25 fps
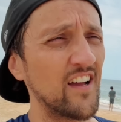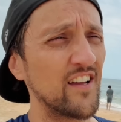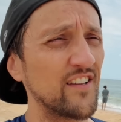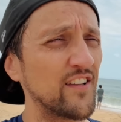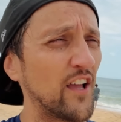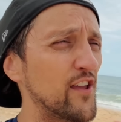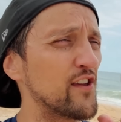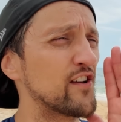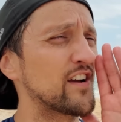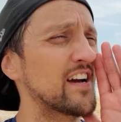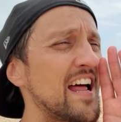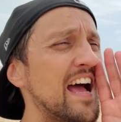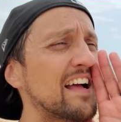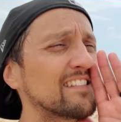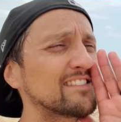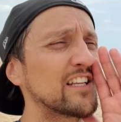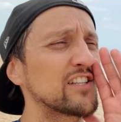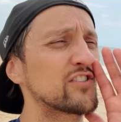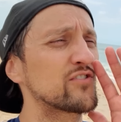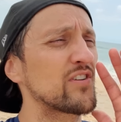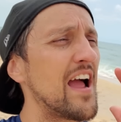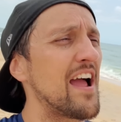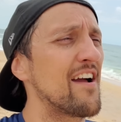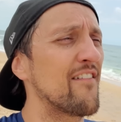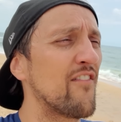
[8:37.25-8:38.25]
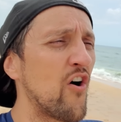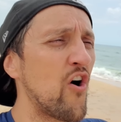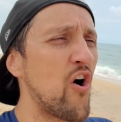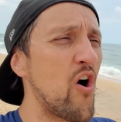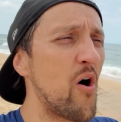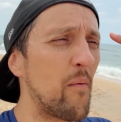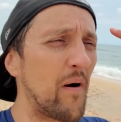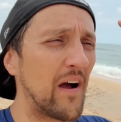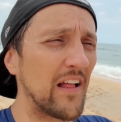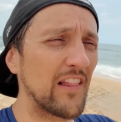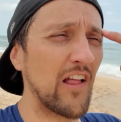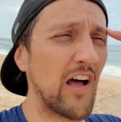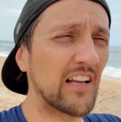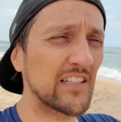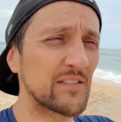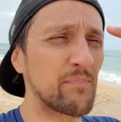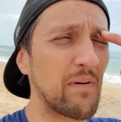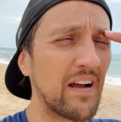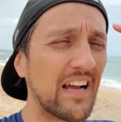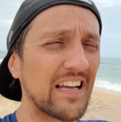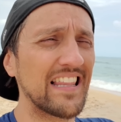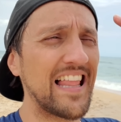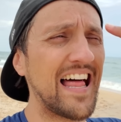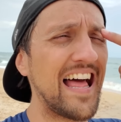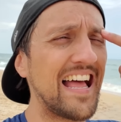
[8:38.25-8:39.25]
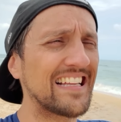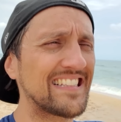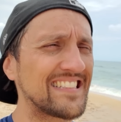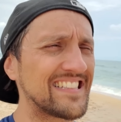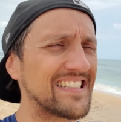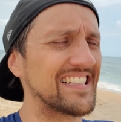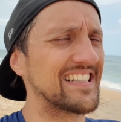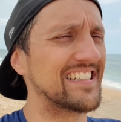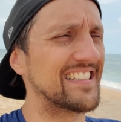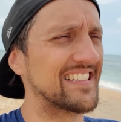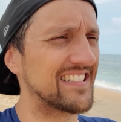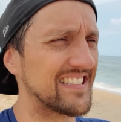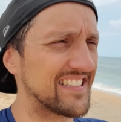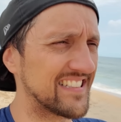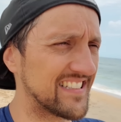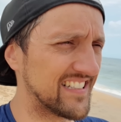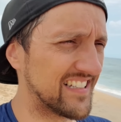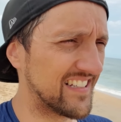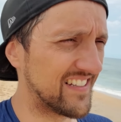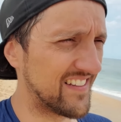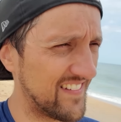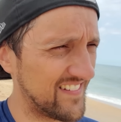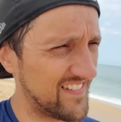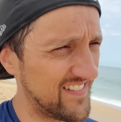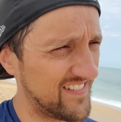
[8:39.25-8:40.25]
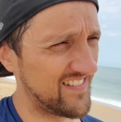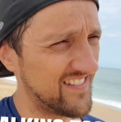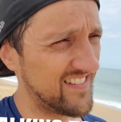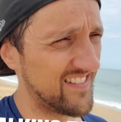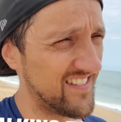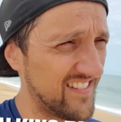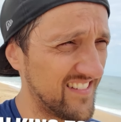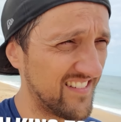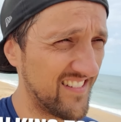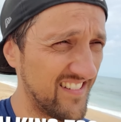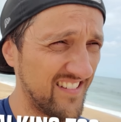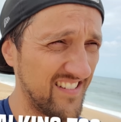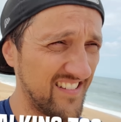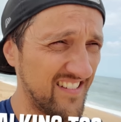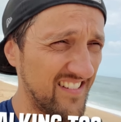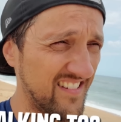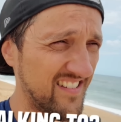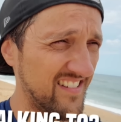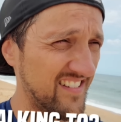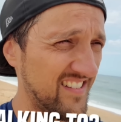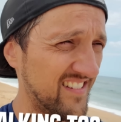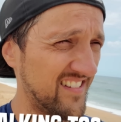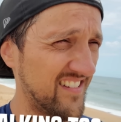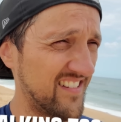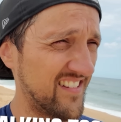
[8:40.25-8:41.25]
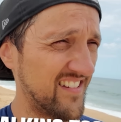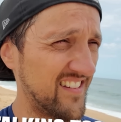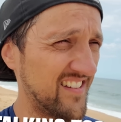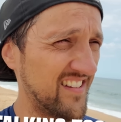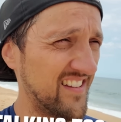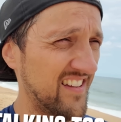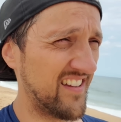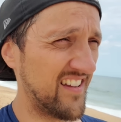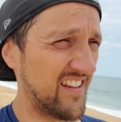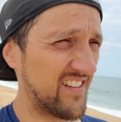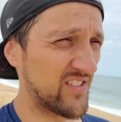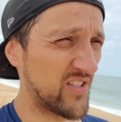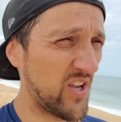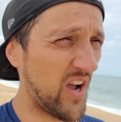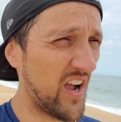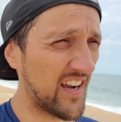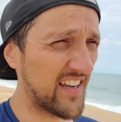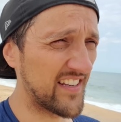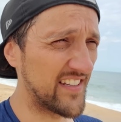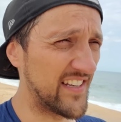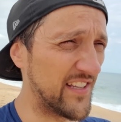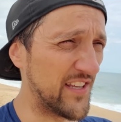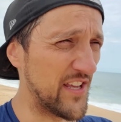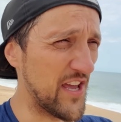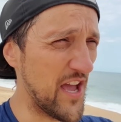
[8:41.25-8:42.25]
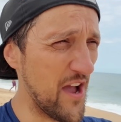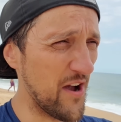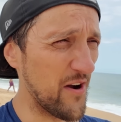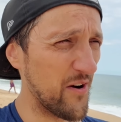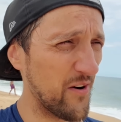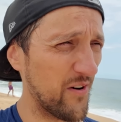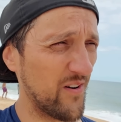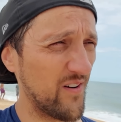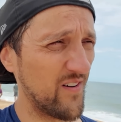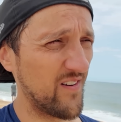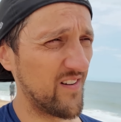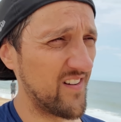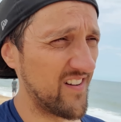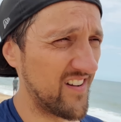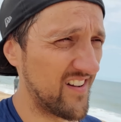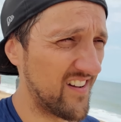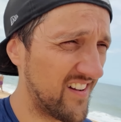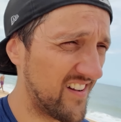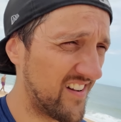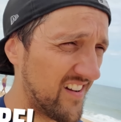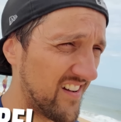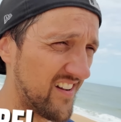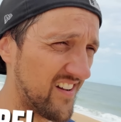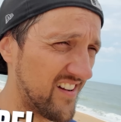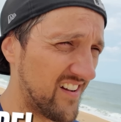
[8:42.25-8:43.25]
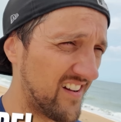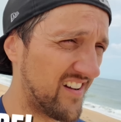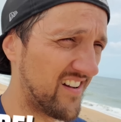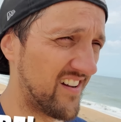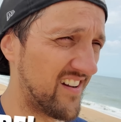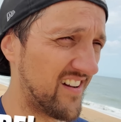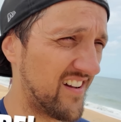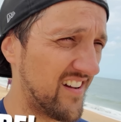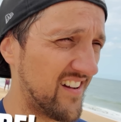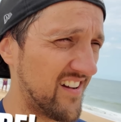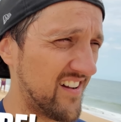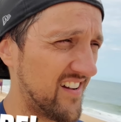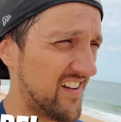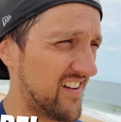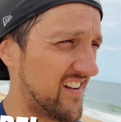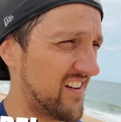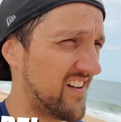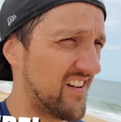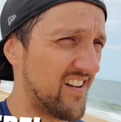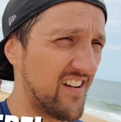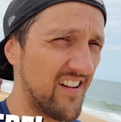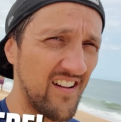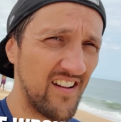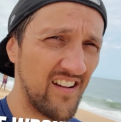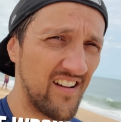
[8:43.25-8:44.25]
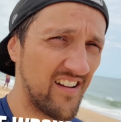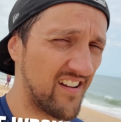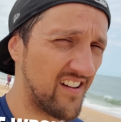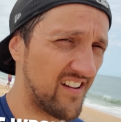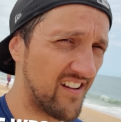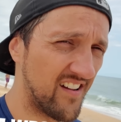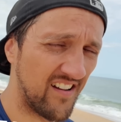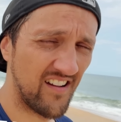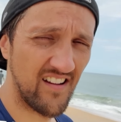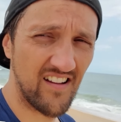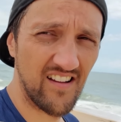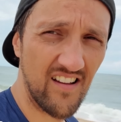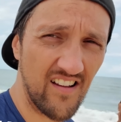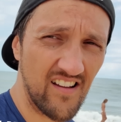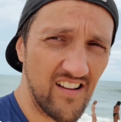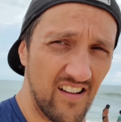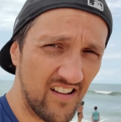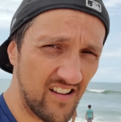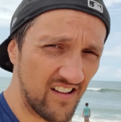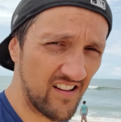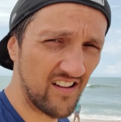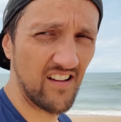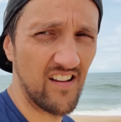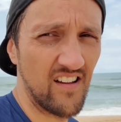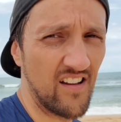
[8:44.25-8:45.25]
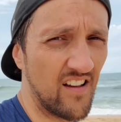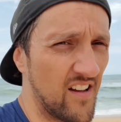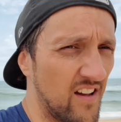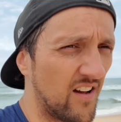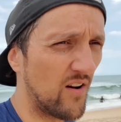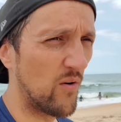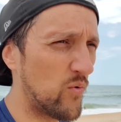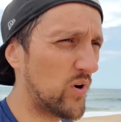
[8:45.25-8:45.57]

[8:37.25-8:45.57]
Yo, you're gonna have to drive home. I lost my glasses. Who are you talking to? Talking to you. I'm over here.